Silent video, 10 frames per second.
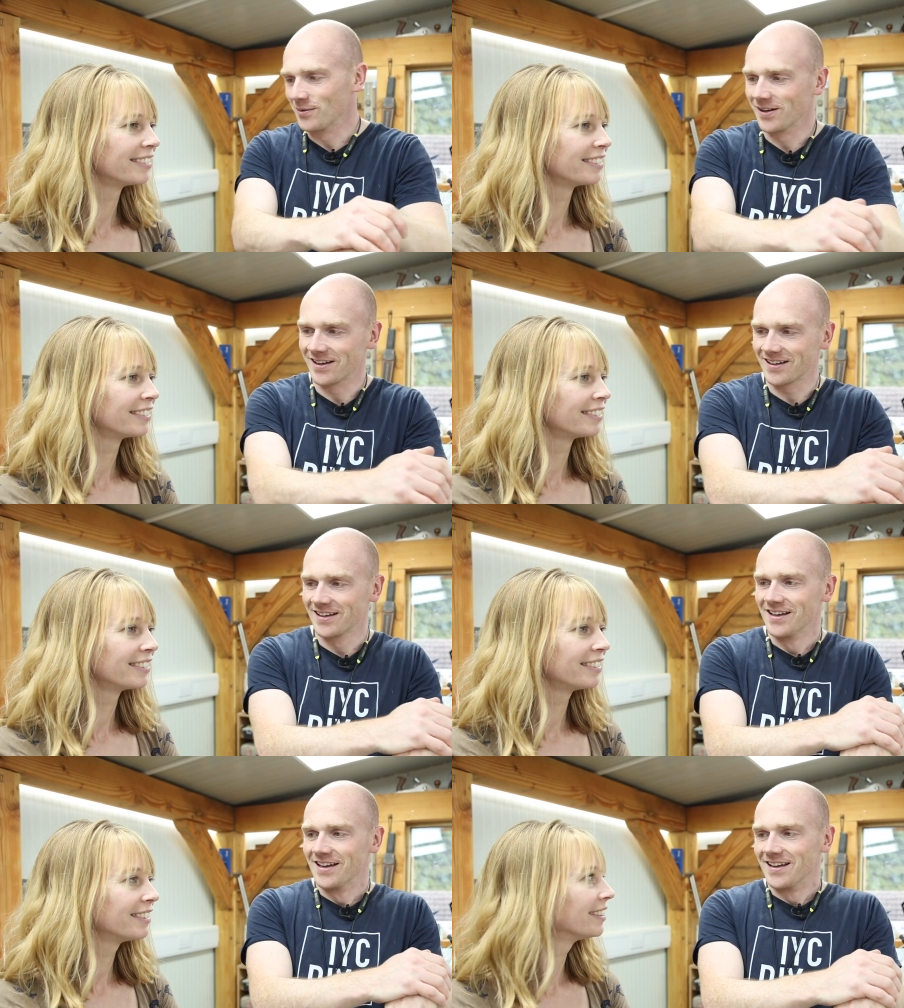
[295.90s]
Speaker 1: we were like,
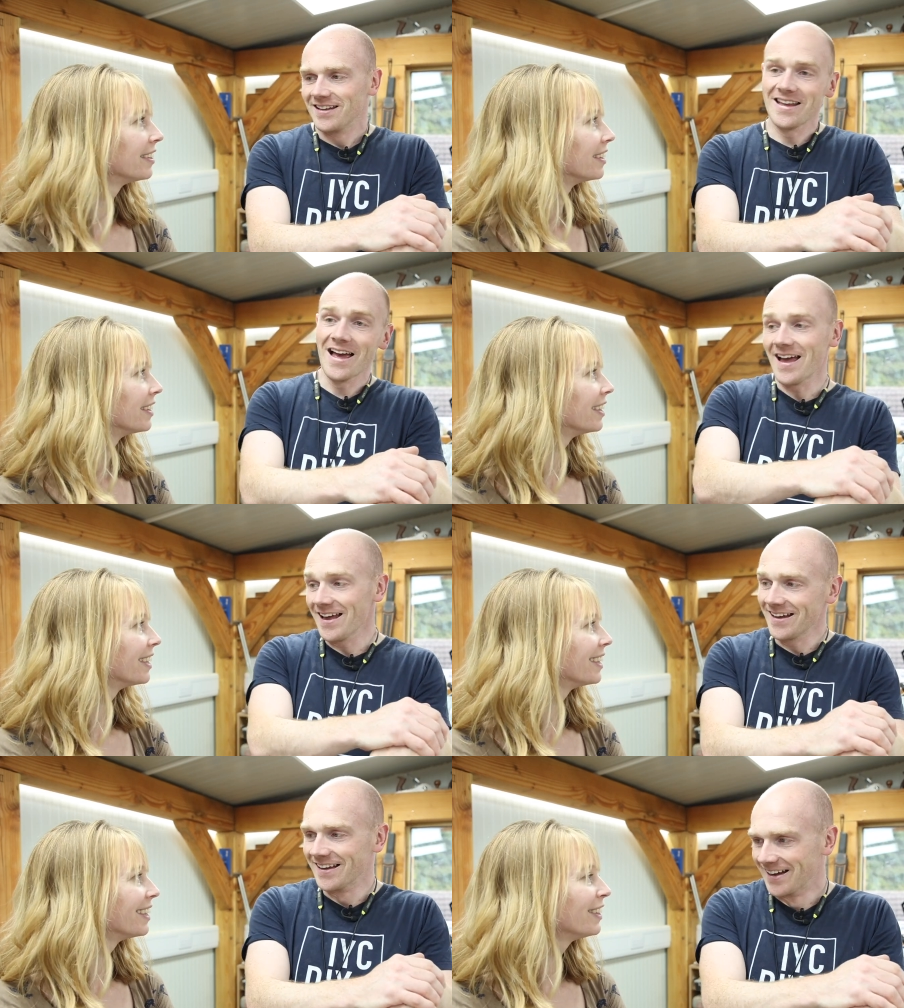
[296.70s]

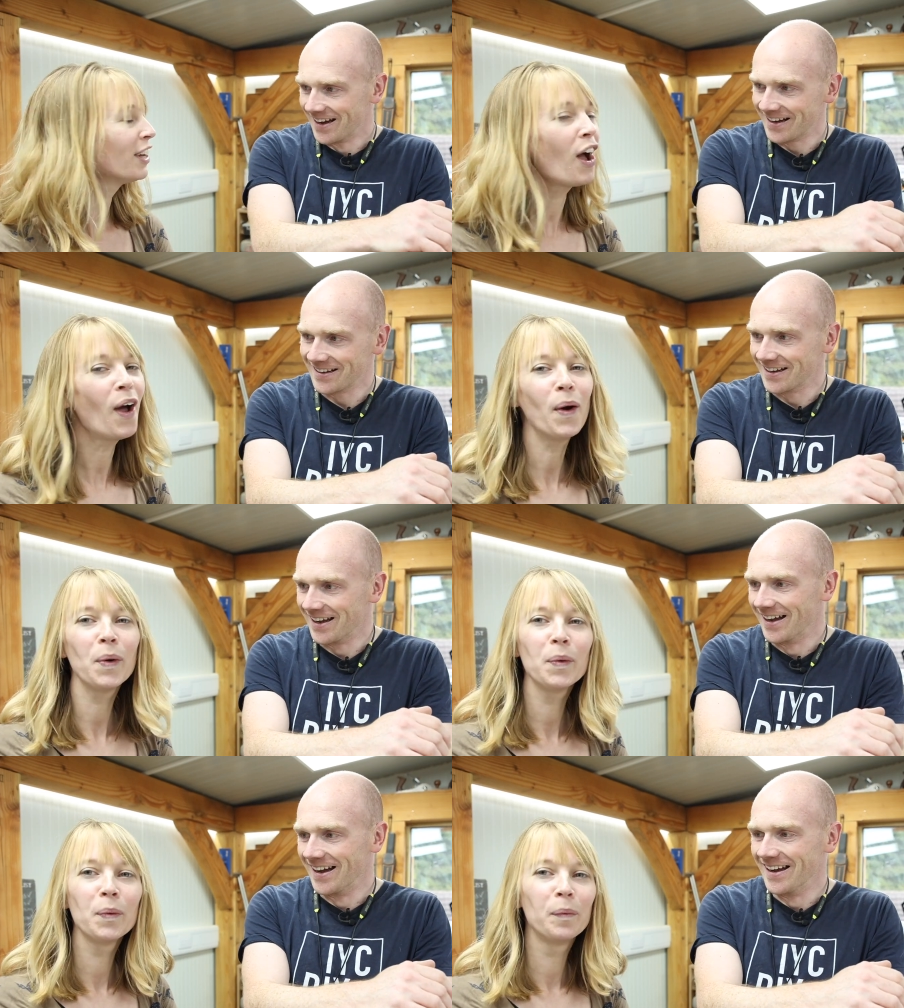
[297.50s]
"Yay!"
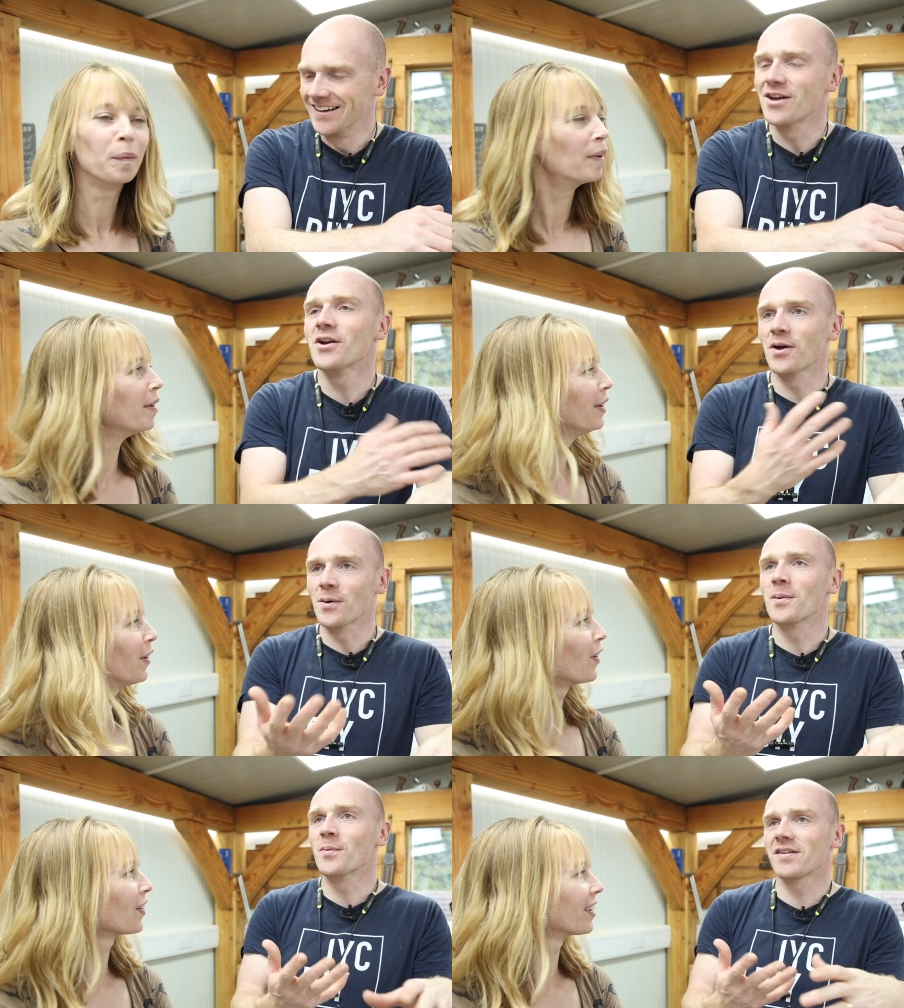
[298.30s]
No. No, no. I
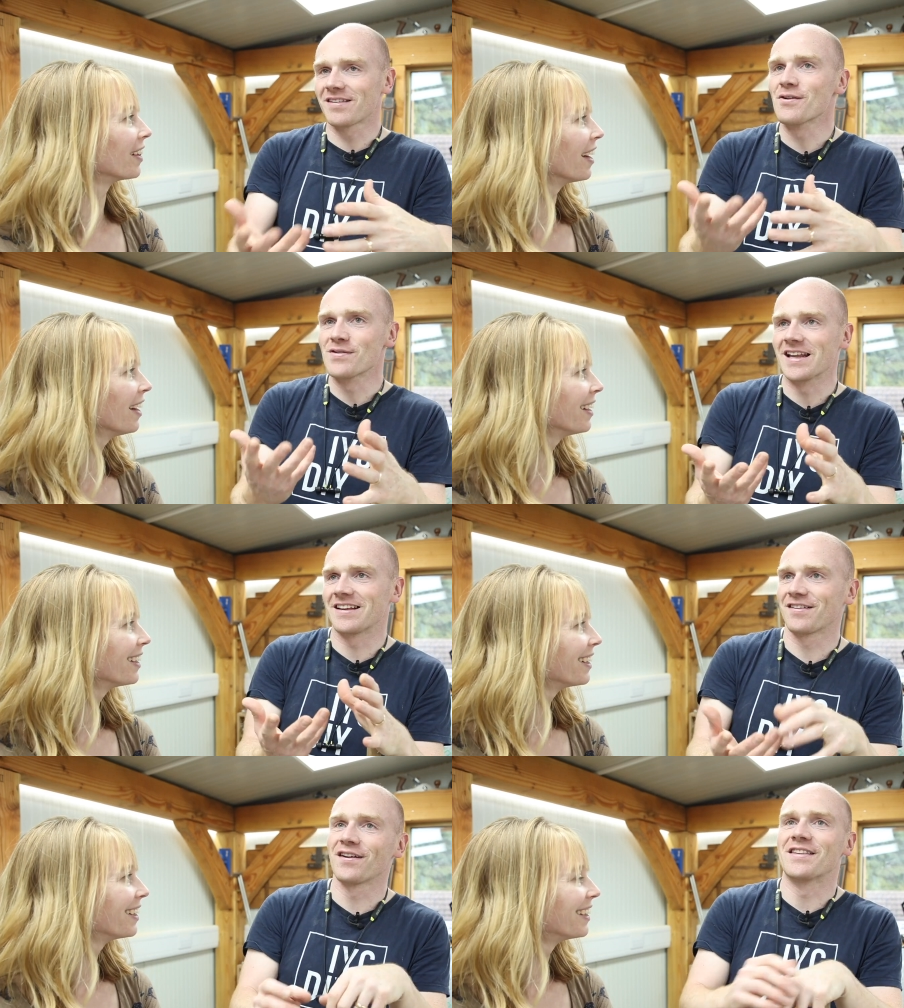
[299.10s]
mean, we're still that. really
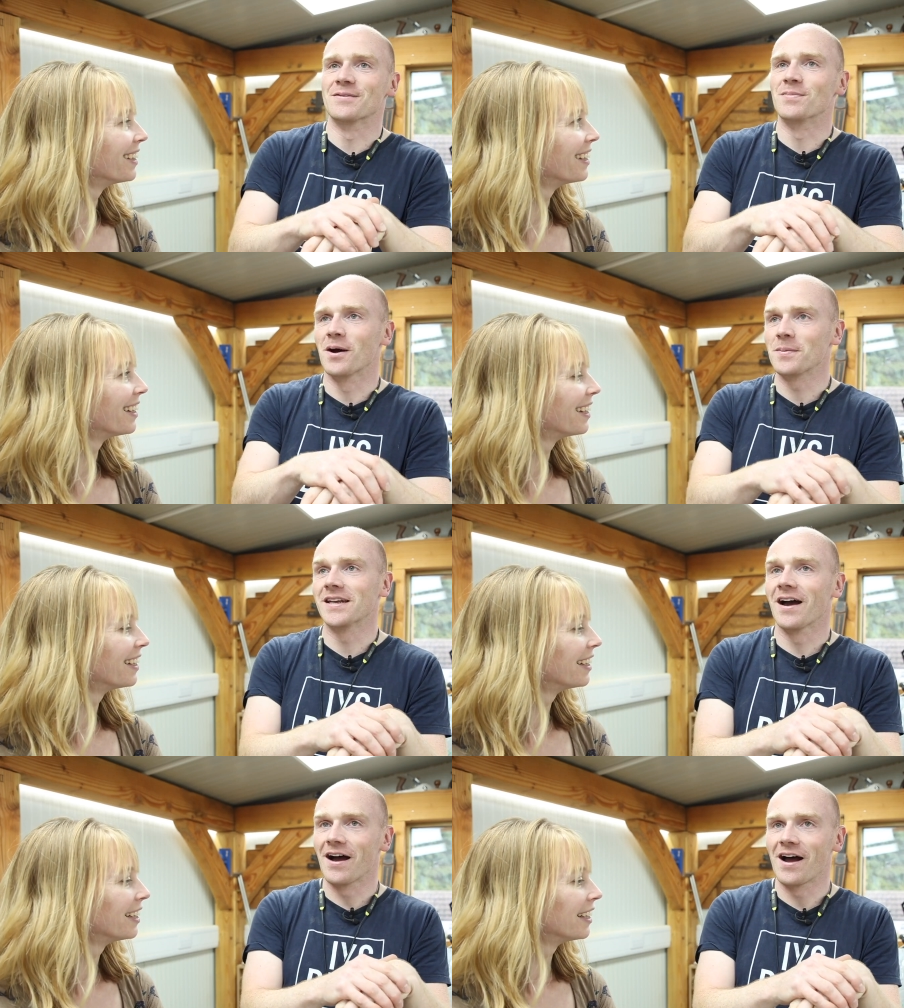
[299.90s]
excited, but I mean,
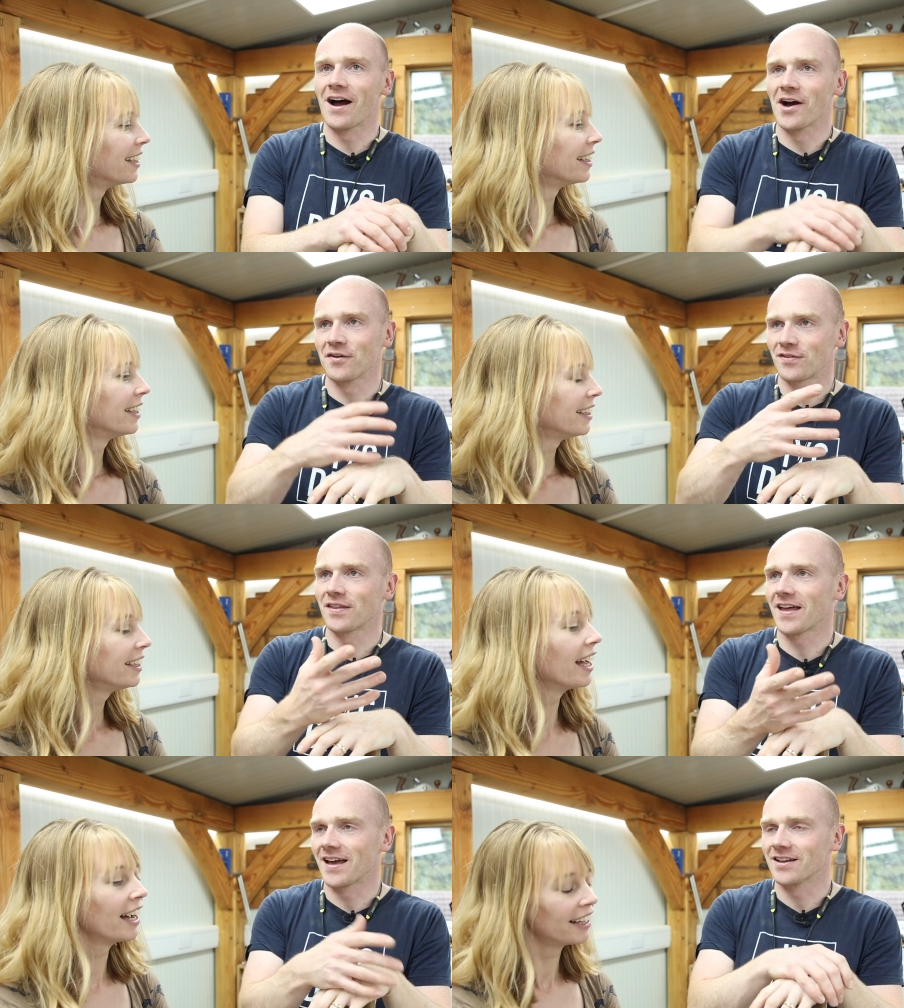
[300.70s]
after yeah.
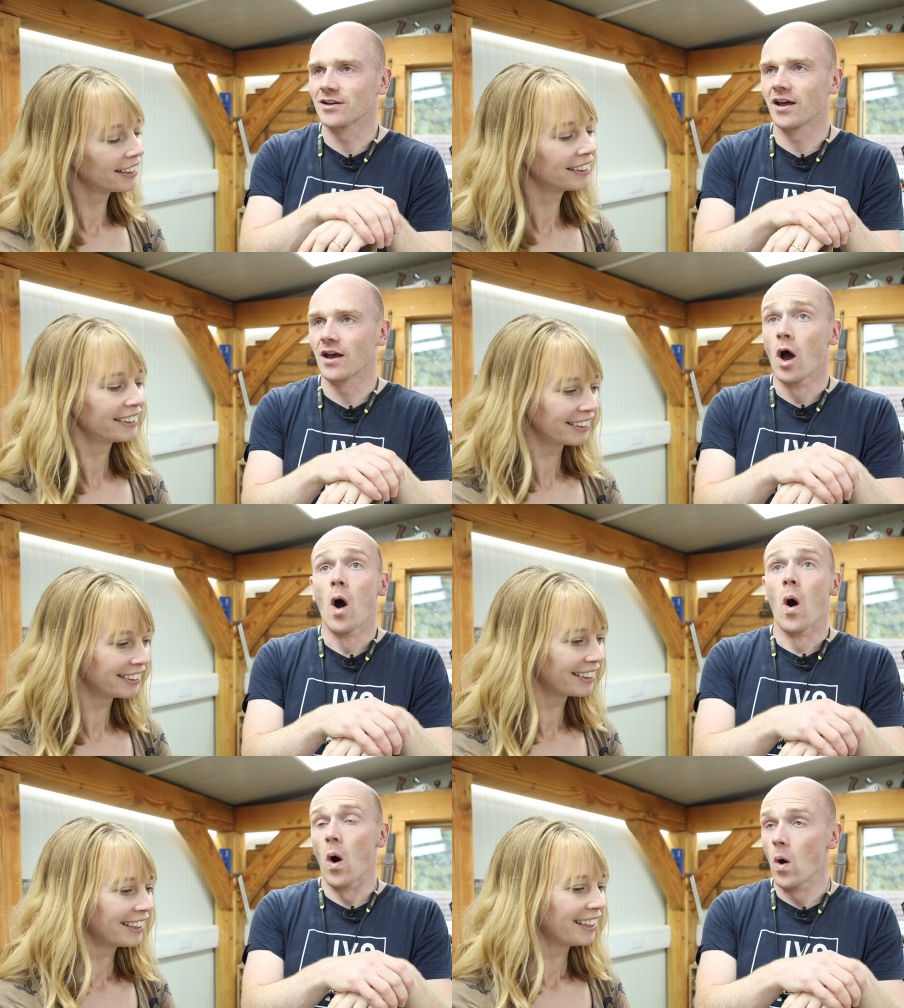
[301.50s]
that, you're like,
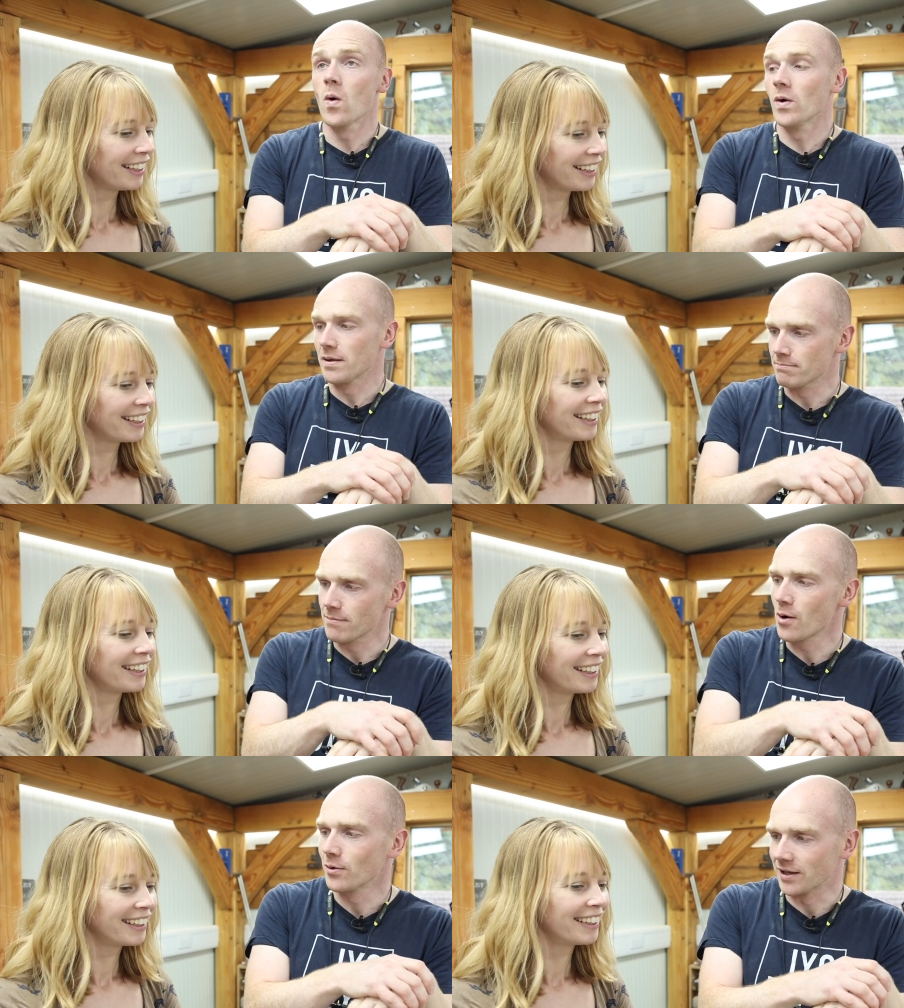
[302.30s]
"Holy
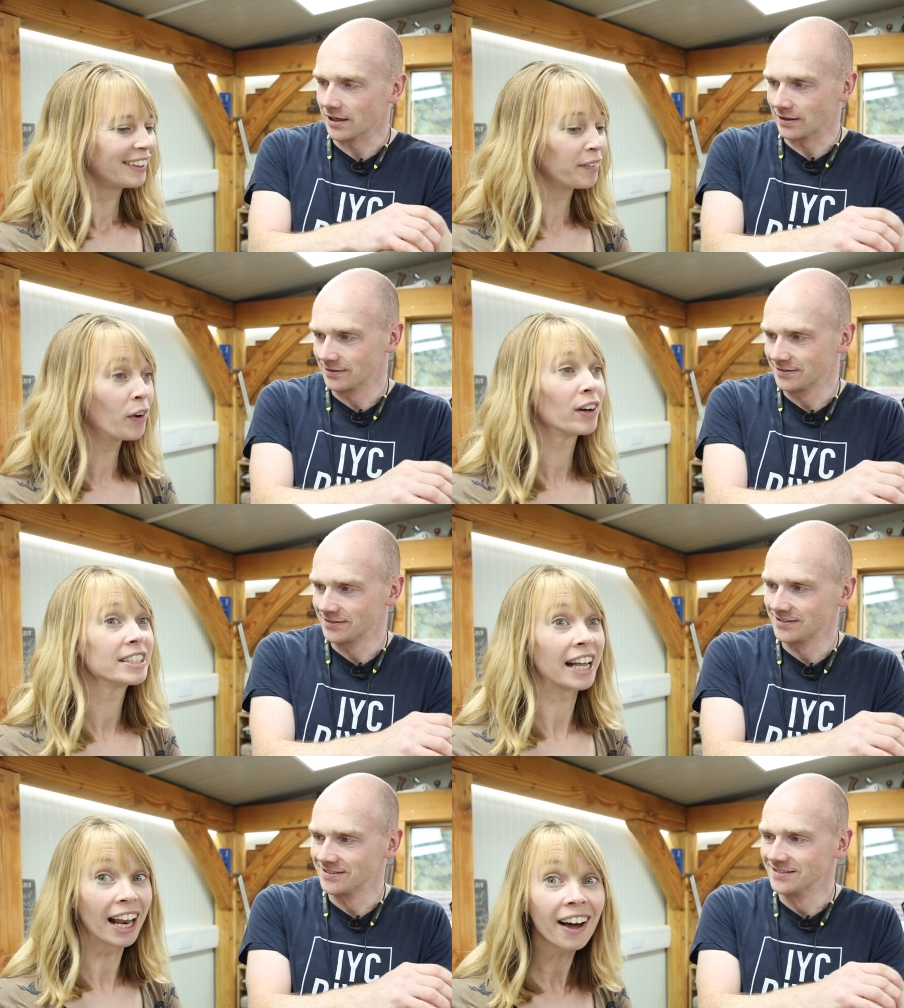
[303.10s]
moly!"
Speaker 2: We've got to
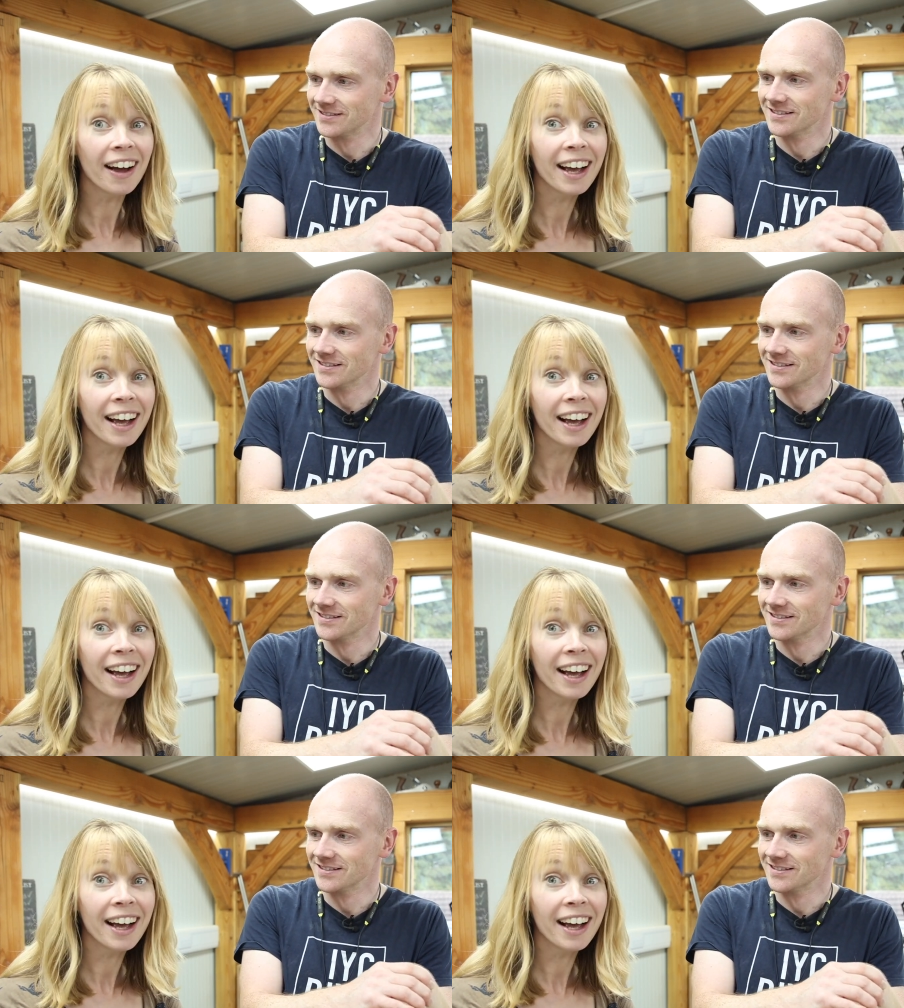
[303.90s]
sell our